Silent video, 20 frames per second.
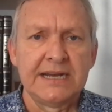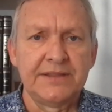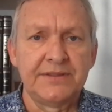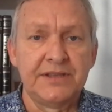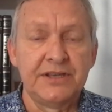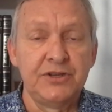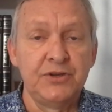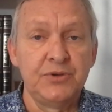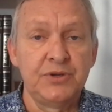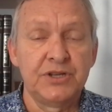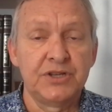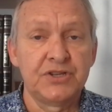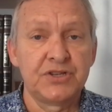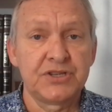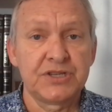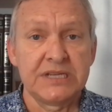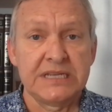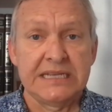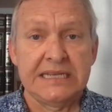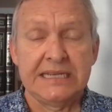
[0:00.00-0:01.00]
then you can
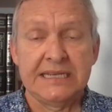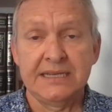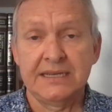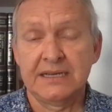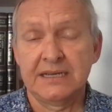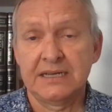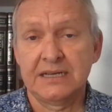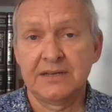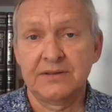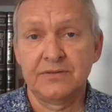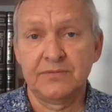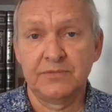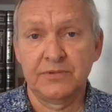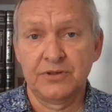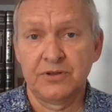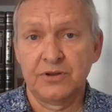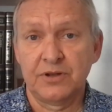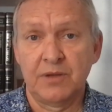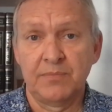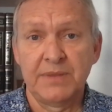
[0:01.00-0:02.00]
see
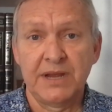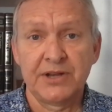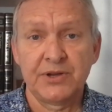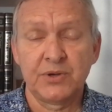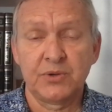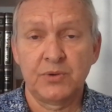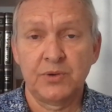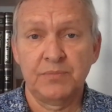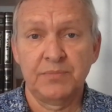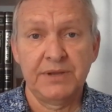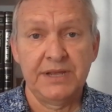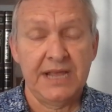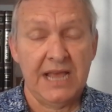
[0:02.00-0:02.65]
a metric would be,